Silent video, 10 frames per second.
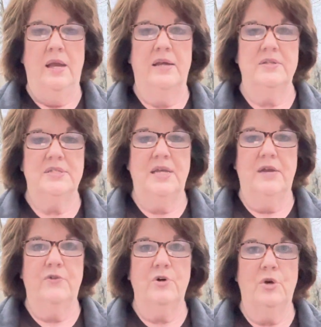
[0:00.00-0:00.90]
instead
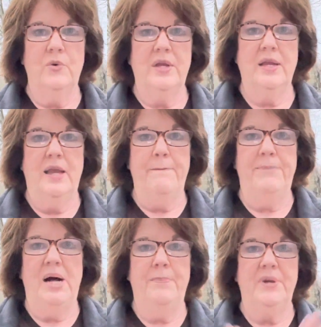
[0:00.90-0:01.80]
of growing and
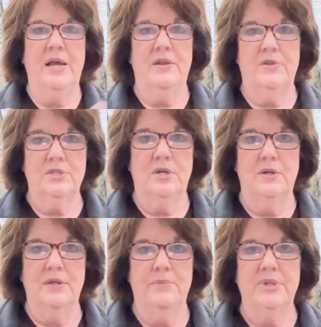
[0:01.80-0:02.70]
popping out of the
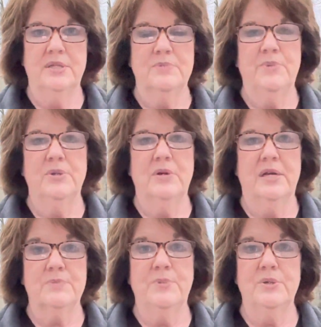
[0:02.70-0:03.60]
dirt and being
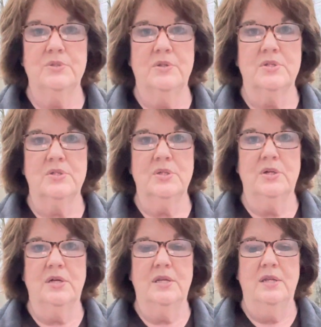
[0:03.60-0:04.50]
exposed to the
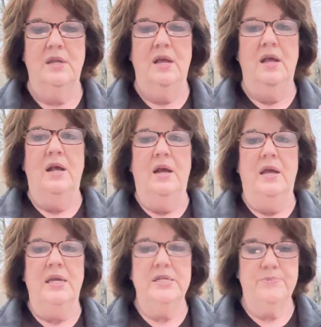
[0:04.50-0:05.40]
sun,
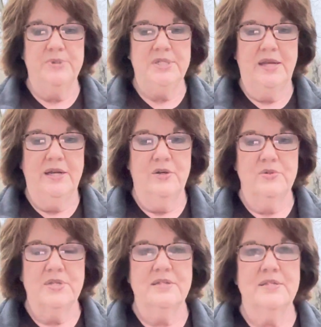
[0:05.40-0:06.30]
his
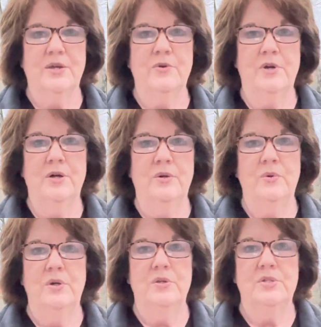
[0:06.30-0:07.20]
potatoes as they
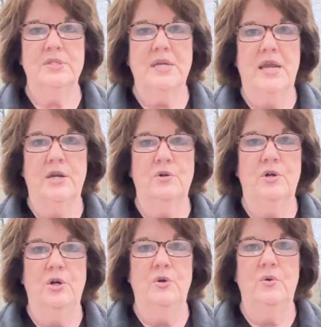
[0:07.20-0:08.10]
grow just kind of
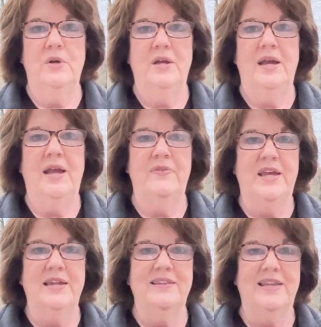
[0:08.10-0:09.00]
grow and
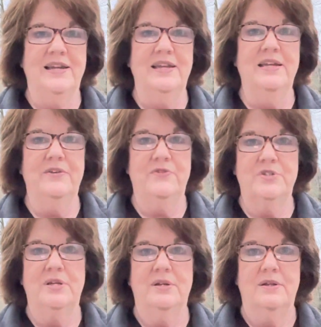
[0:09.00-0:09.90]
they, they
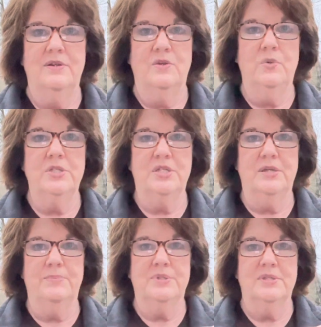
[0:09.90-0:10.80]
lift the wood
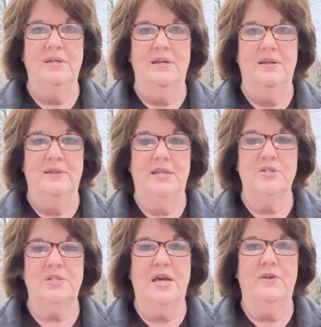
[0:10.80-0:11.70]
chips. They
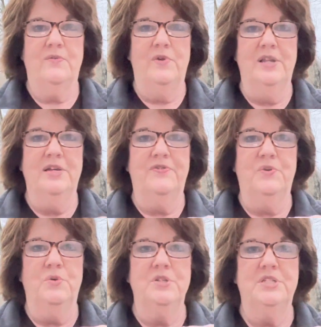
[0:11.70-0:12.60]
just kind of lift
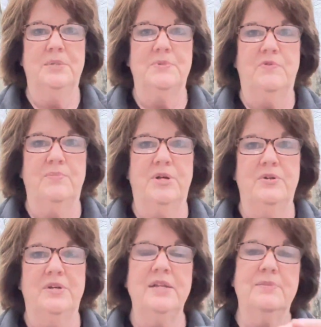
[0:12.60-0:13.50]
the wood chips from
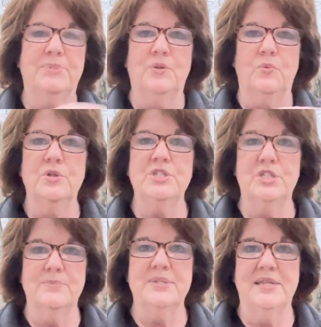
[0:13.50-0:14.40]
underneath, but the wood
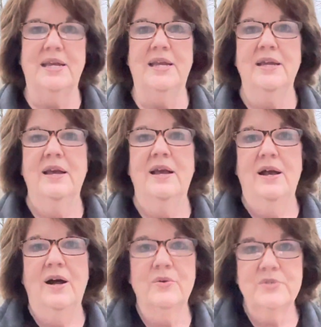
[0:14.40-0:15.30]
chips stay
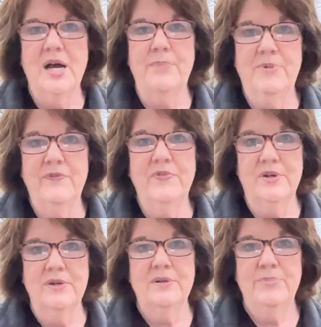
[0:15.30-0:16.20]
on top of
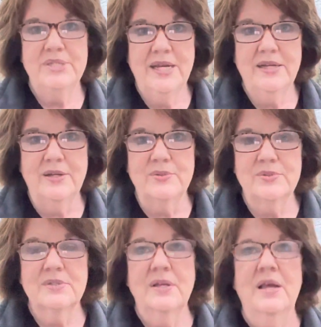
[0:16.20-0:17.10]
the potatoes.
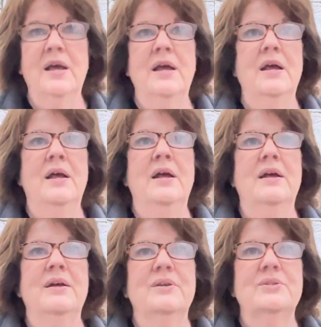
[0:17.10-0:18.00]

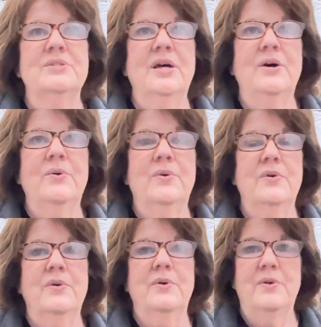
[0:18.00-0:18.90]
So,
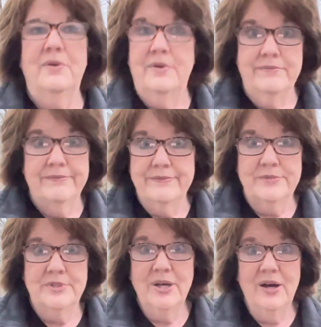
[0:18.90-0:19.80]

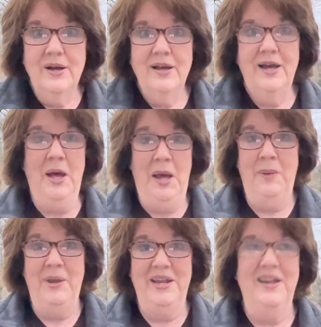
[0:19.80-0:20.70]
duh.
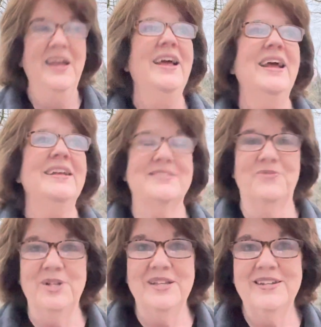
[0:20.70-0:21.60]
I mean, it's
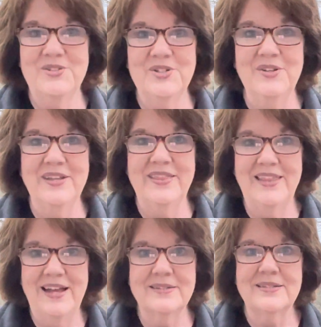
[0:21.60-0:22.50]
really and truly
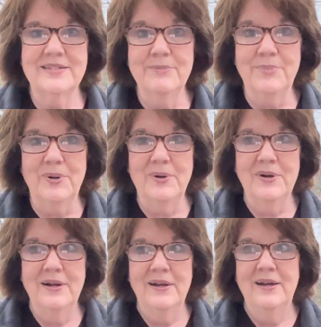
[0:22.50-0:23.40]
that simple.
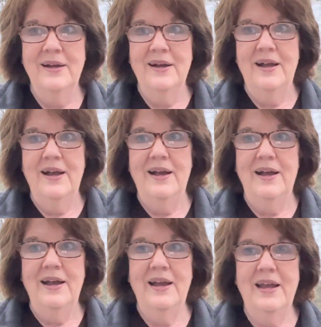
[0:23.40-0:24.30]

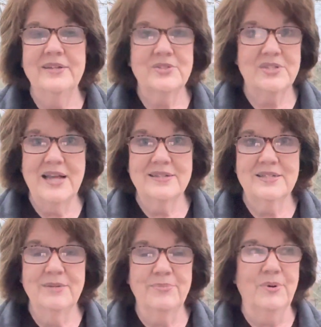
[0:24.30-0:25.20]
It's that
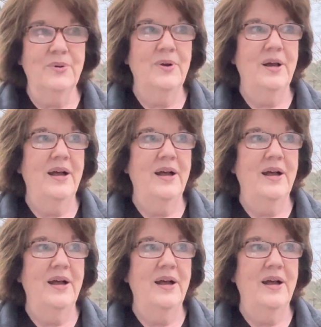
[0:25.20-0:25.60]
simple.